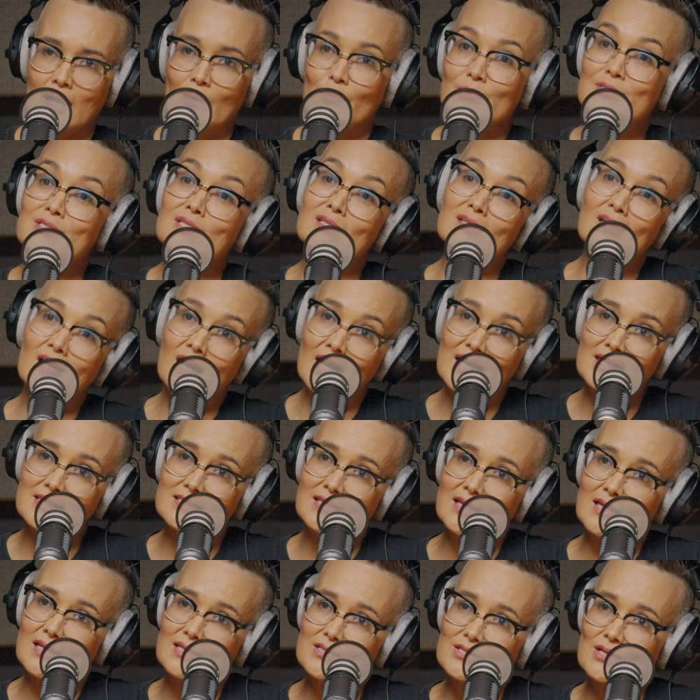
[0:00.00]
I was
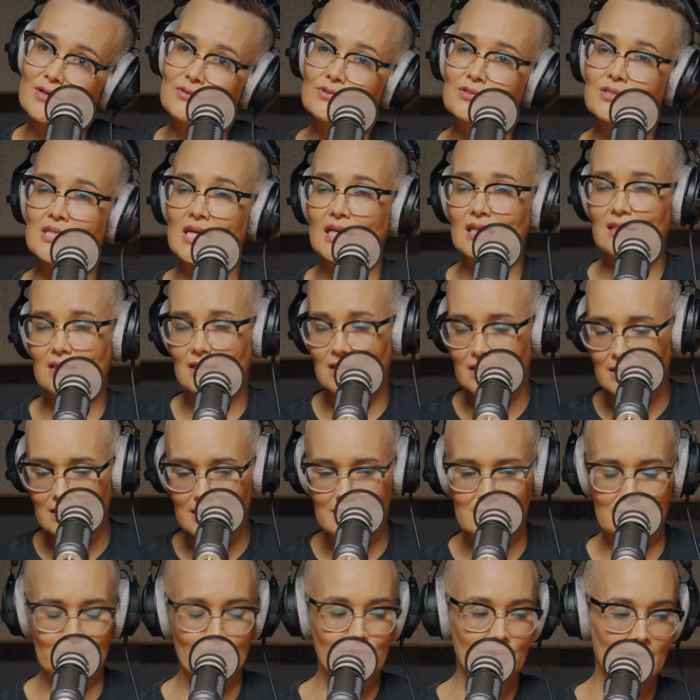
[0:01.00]
19, so 19.
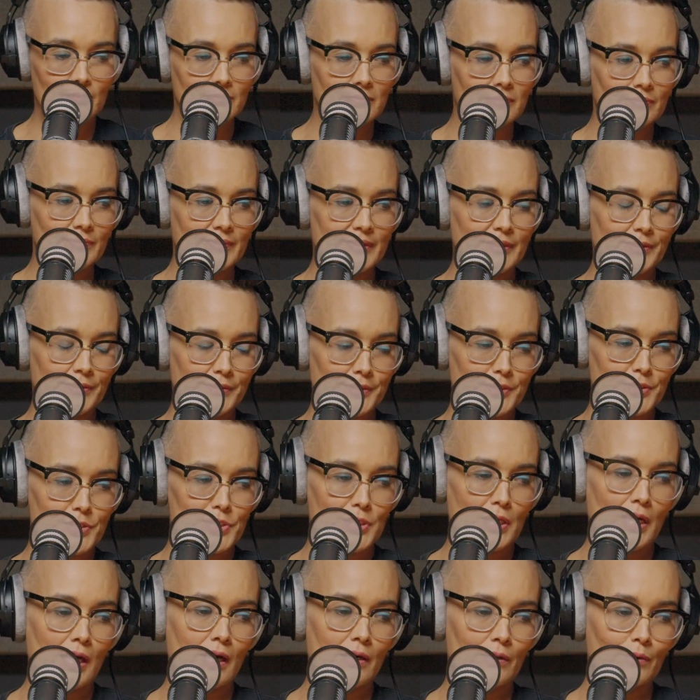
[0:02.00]
Technically probably not a
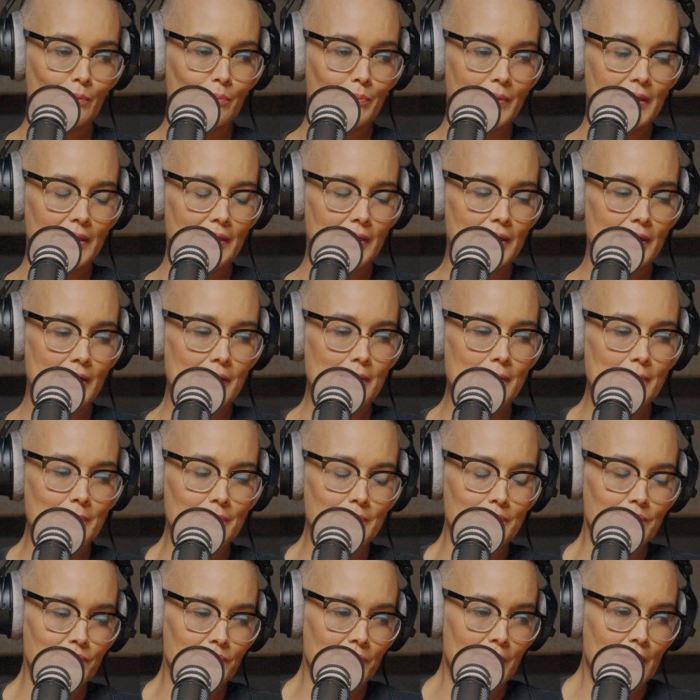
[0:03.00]
child, but
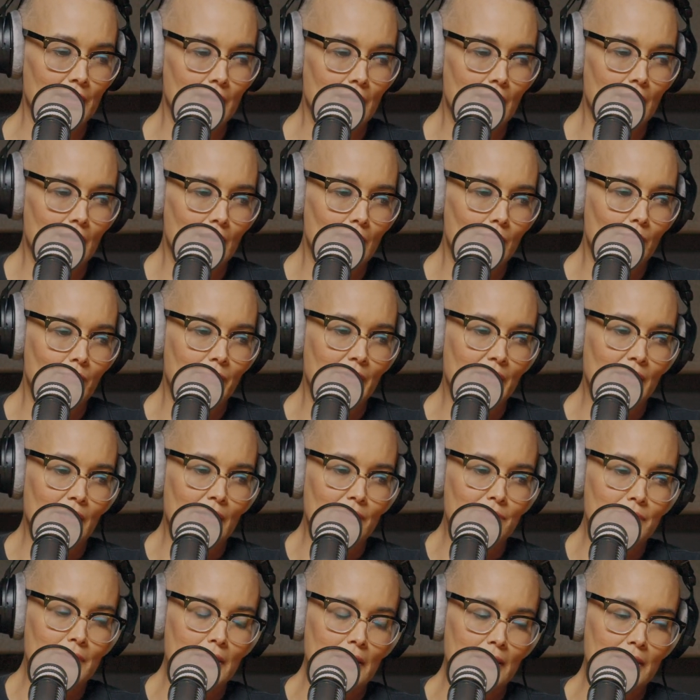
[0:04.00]
I
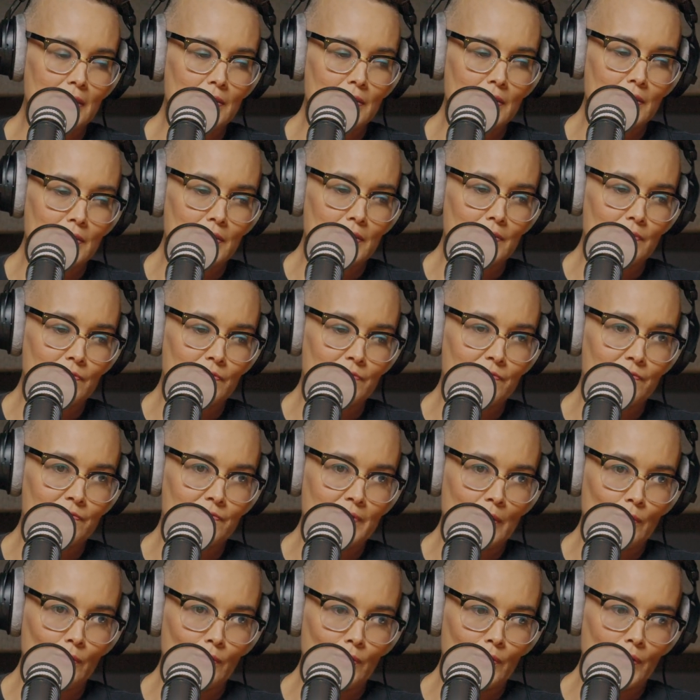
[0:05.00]
really
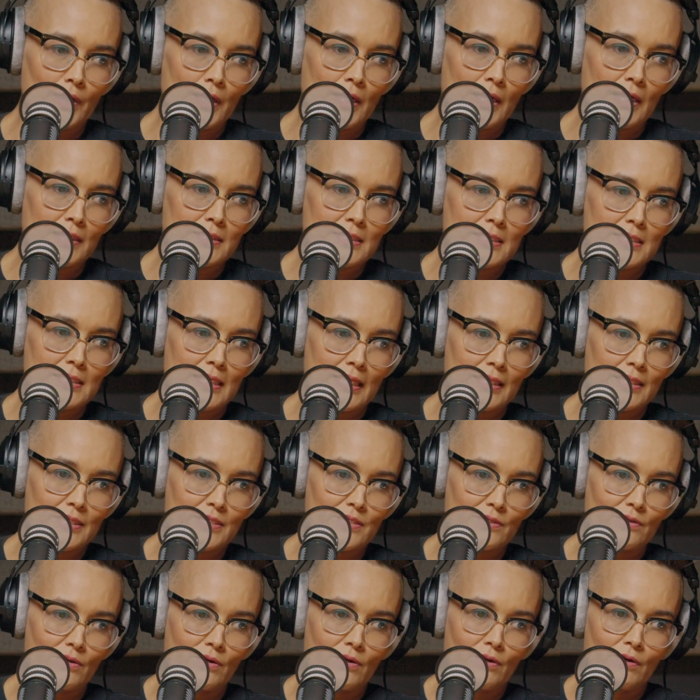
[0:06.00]
felt a
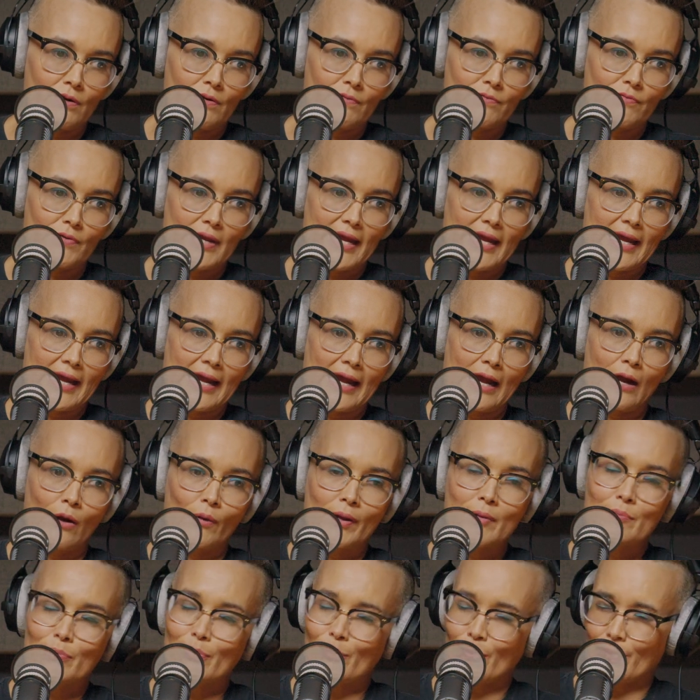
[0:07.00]
sense of how
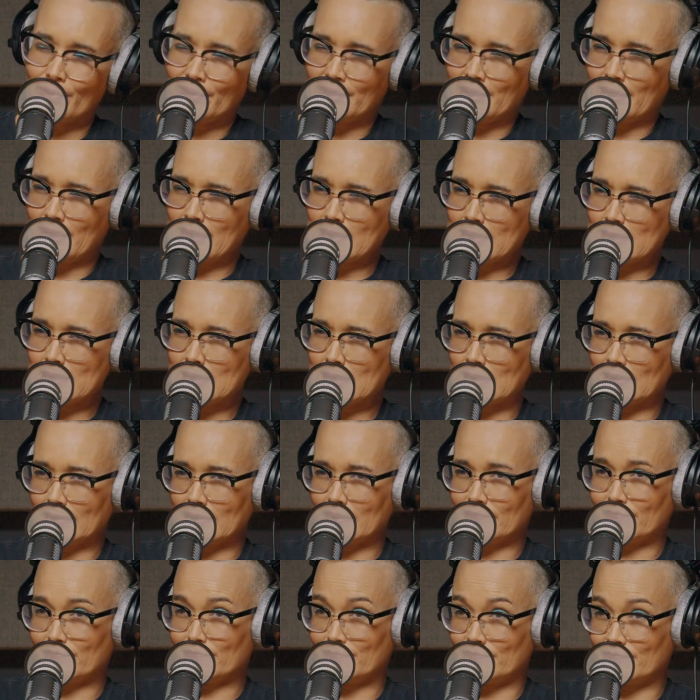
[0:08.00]
important it is to
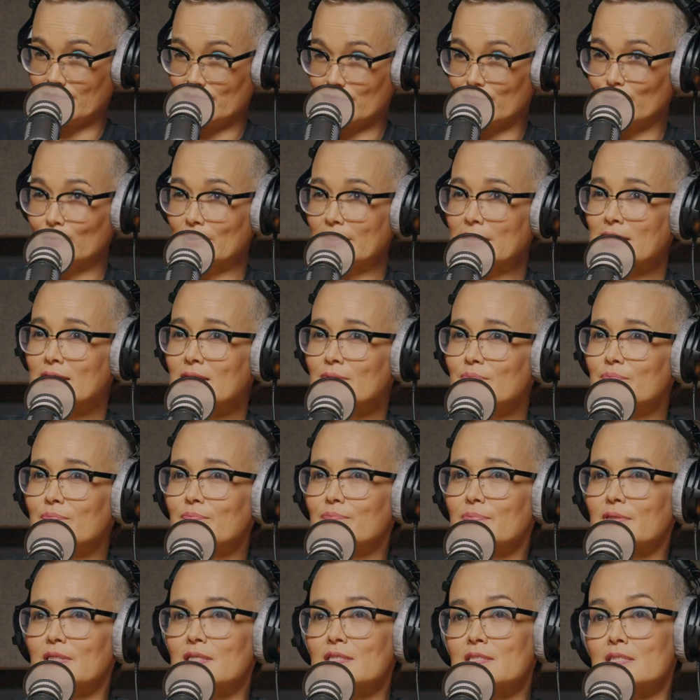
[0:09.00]
live fully,
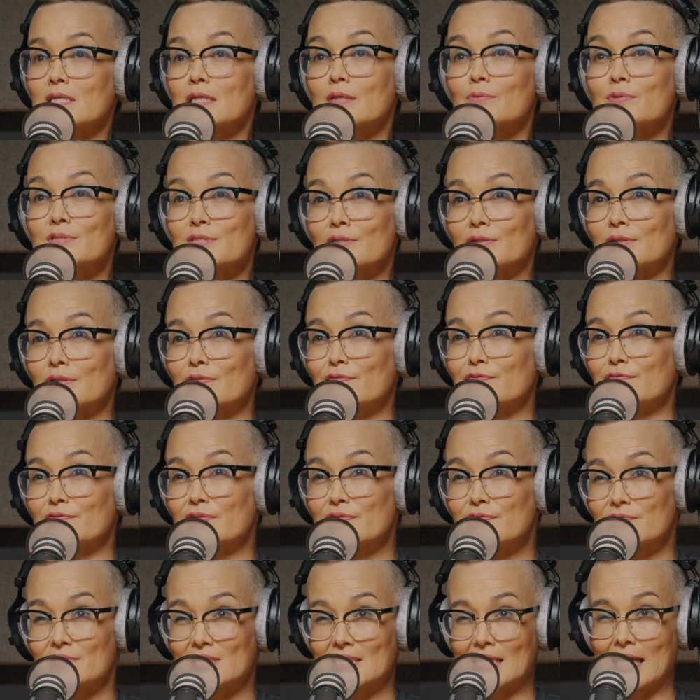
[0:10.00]
because he was only
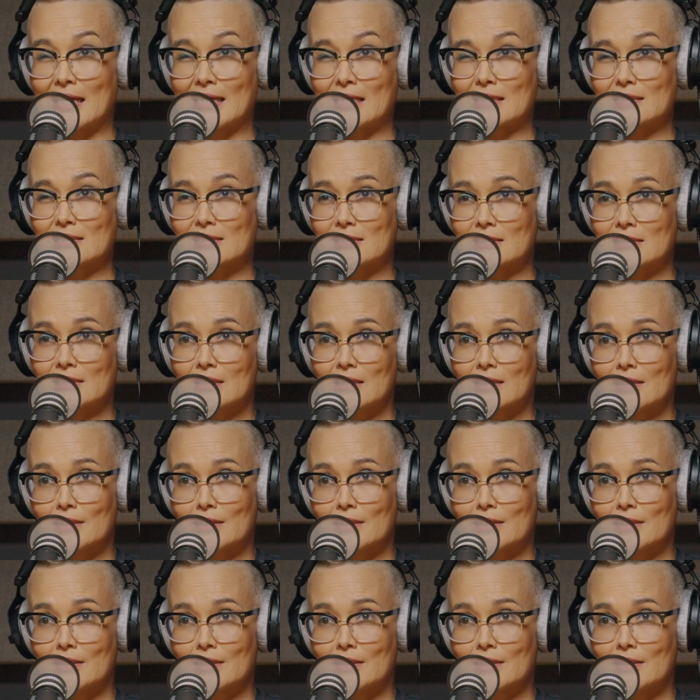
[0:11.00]
58.